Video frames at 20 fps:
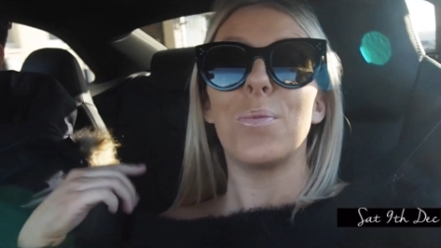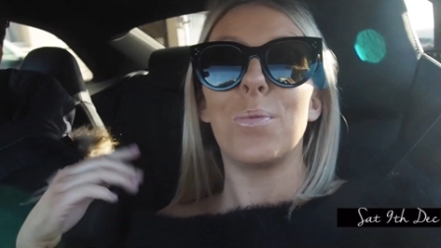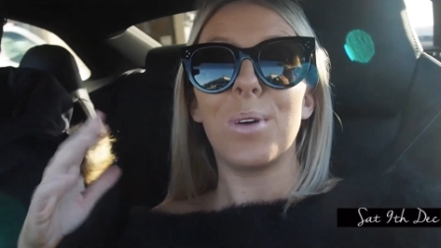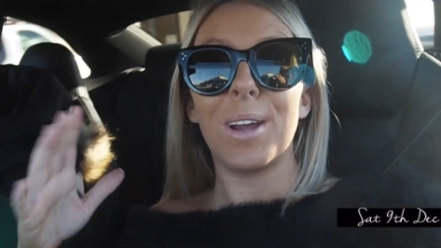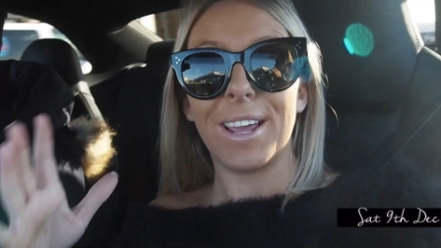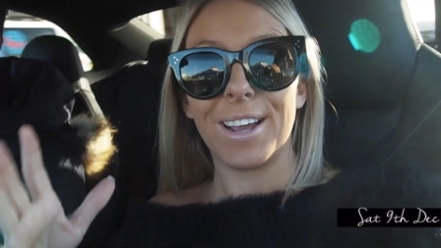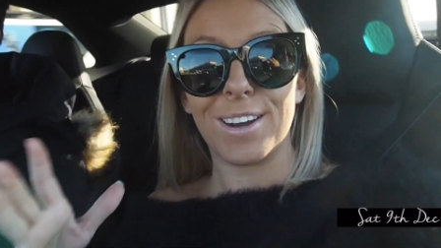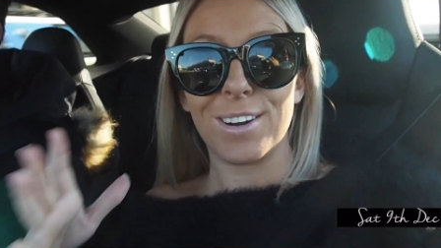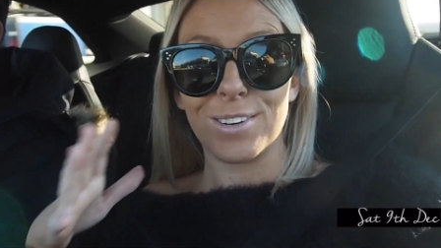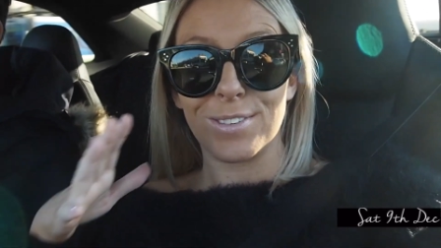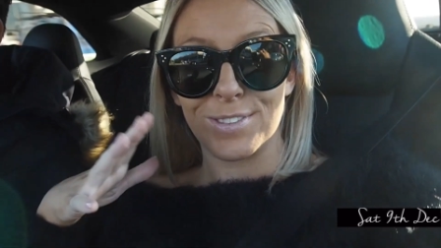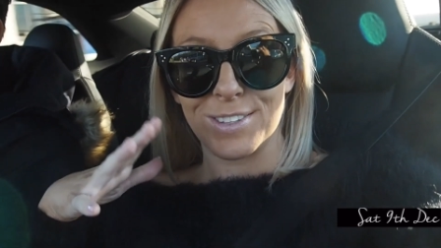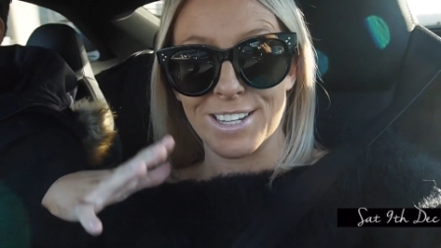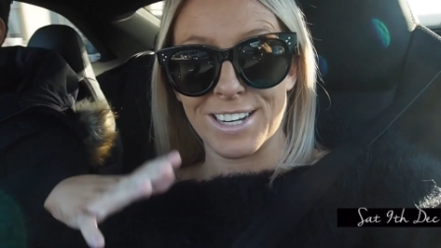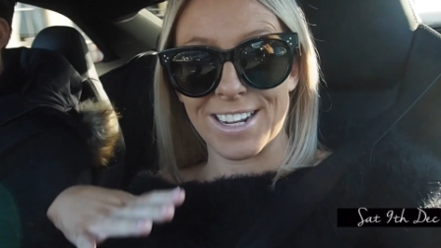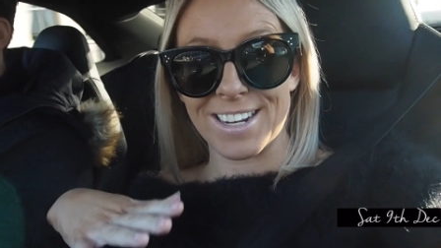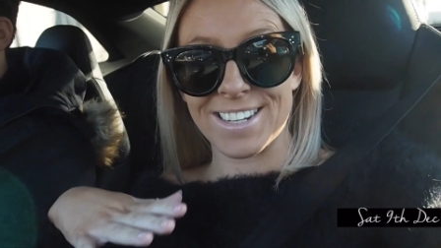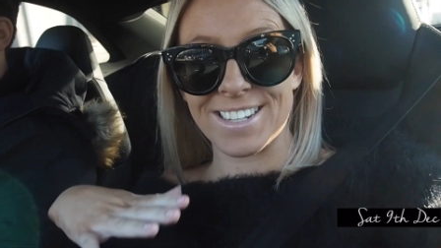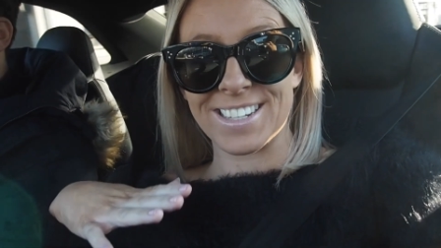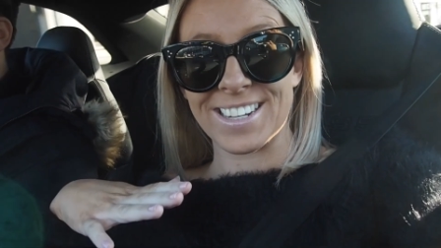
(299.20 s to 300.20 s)
we are off to
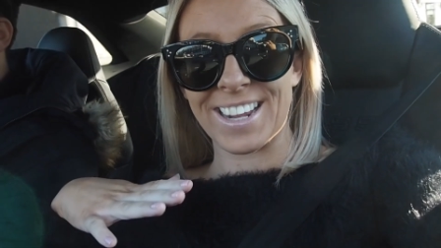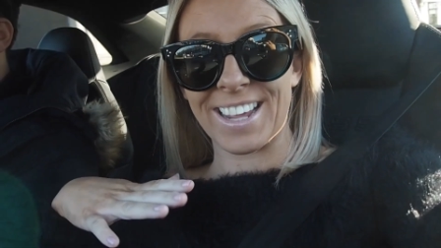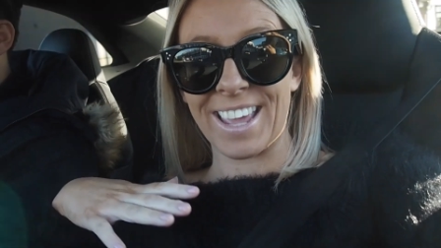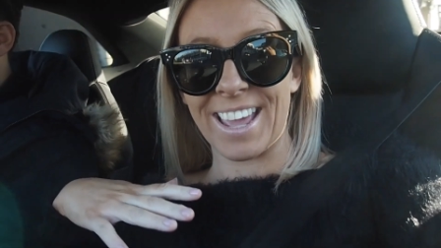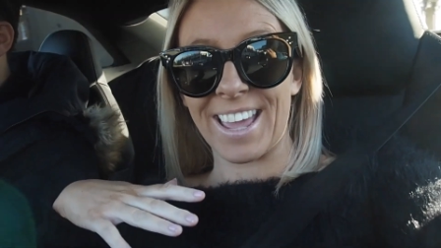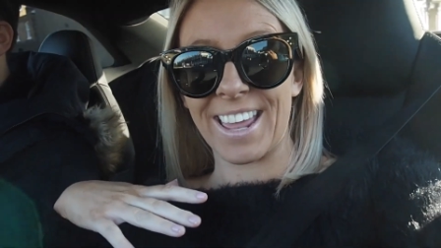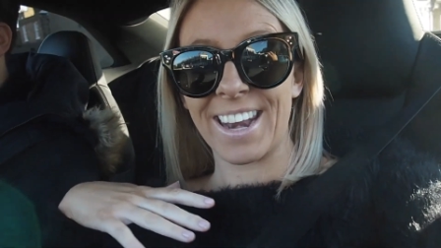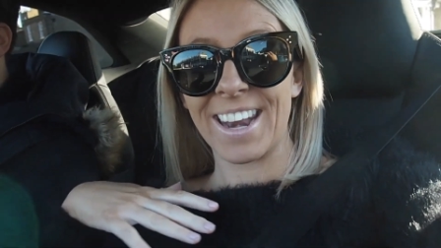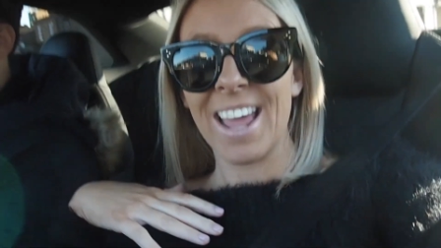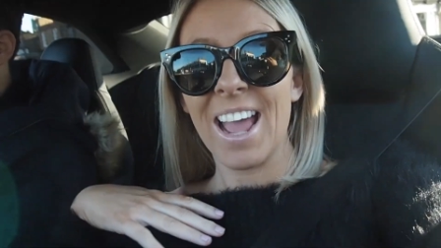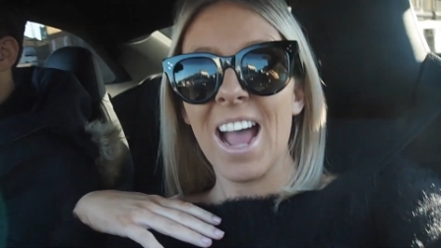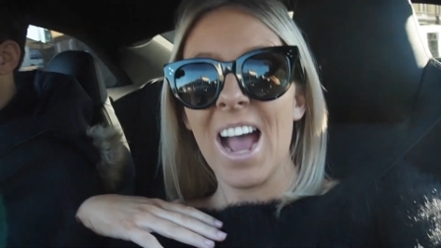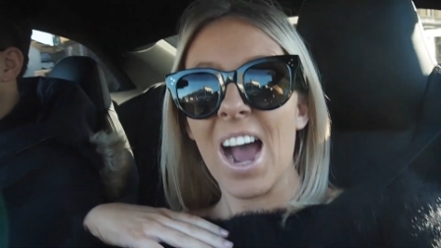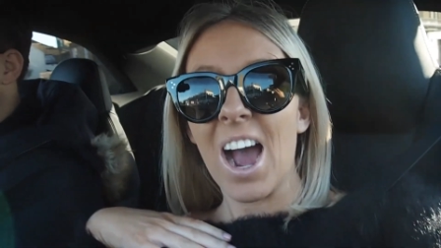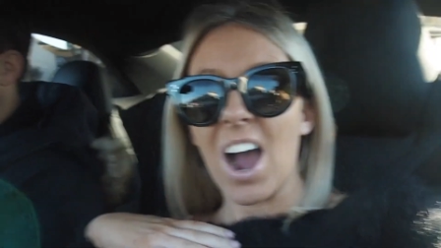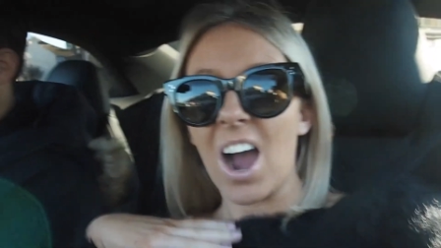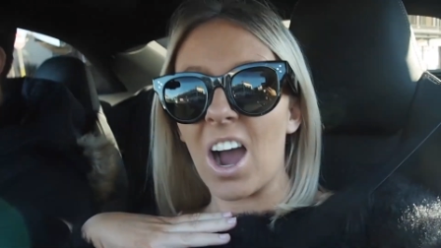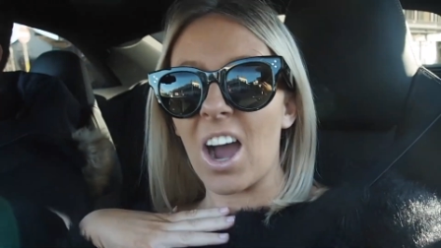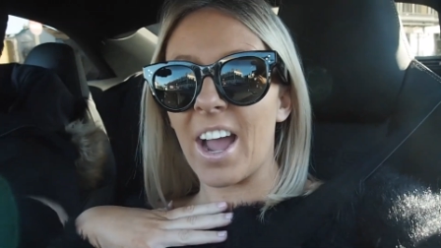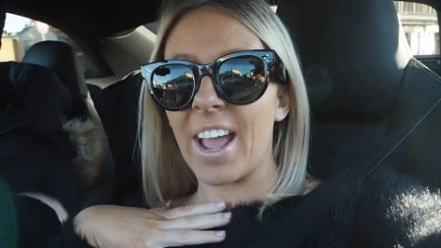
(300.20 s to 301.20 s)
London again.
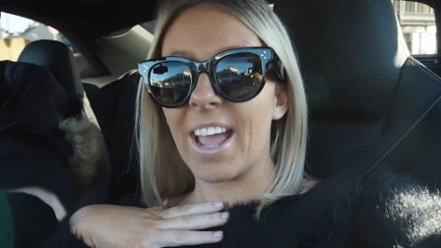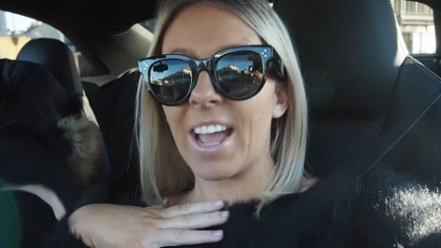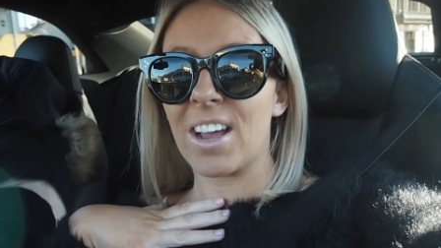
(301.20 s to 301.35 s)
I